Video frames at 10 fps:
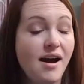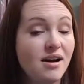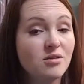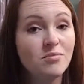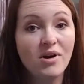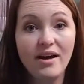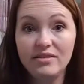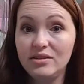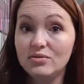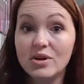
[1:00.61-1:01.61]
out of
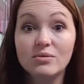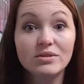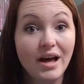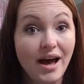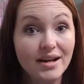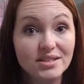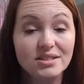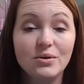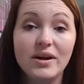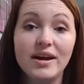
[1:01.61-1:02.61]
breath. You don't
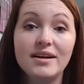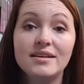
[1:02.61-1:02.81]
last, okay?